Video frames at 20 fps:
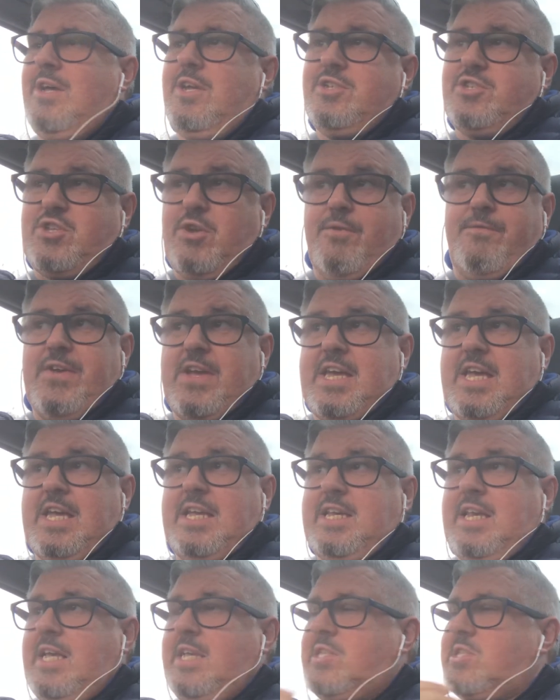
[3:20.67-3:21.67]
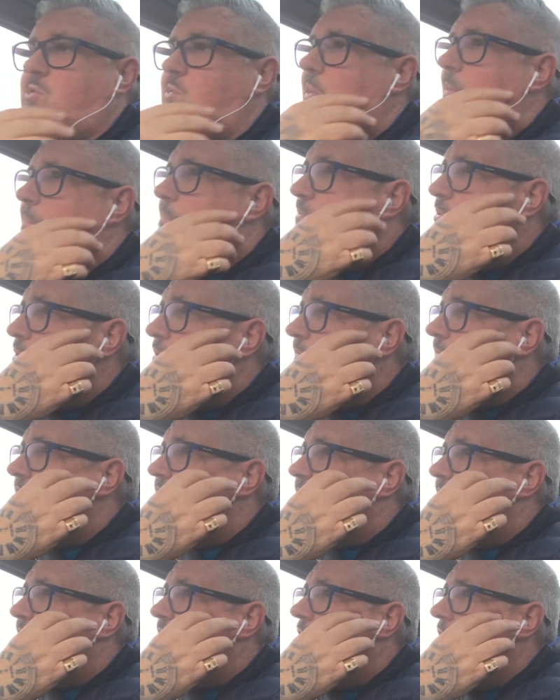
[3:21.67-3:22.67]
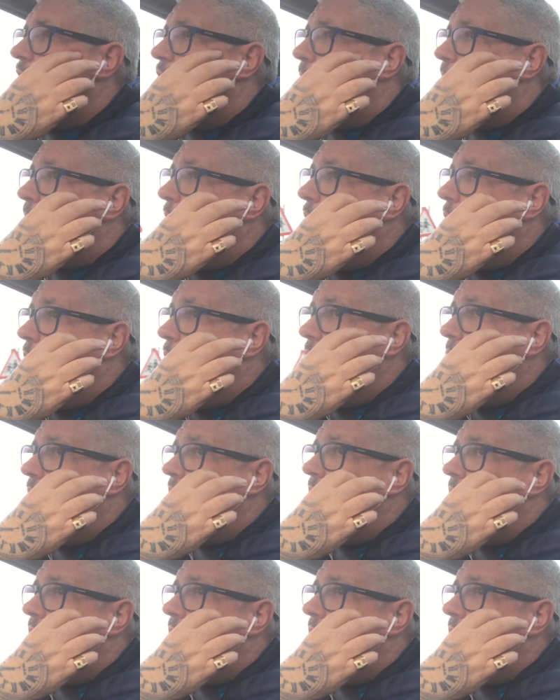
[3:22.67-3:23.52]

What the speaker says: Still think he needs to improve his final ball.